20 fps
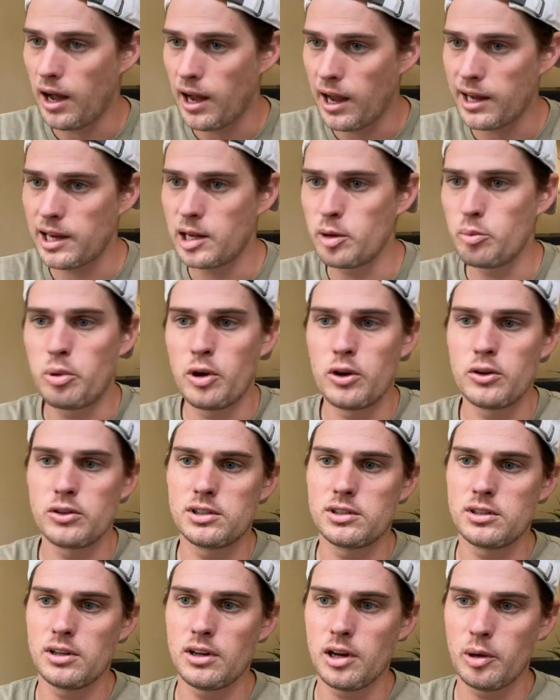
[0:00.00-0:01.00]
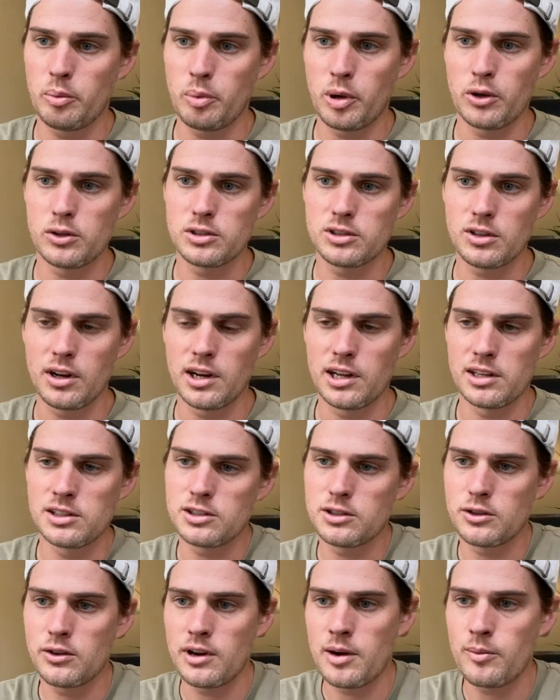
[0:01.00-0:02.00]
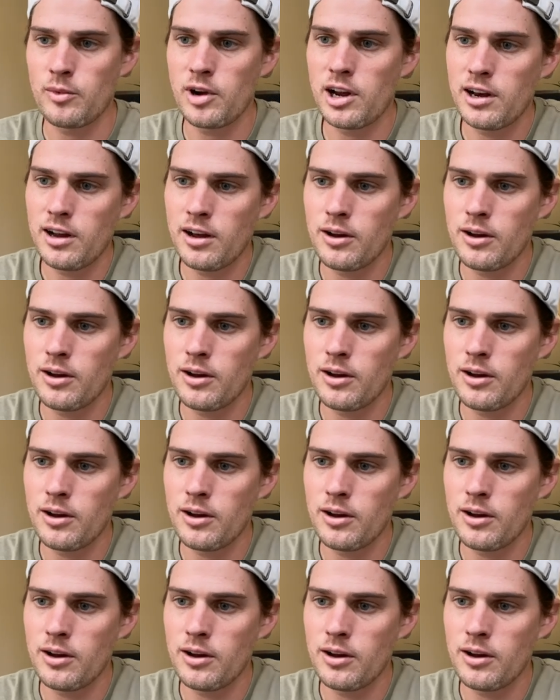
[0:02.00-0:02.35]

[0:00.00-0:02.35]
I can post a post on Instagram right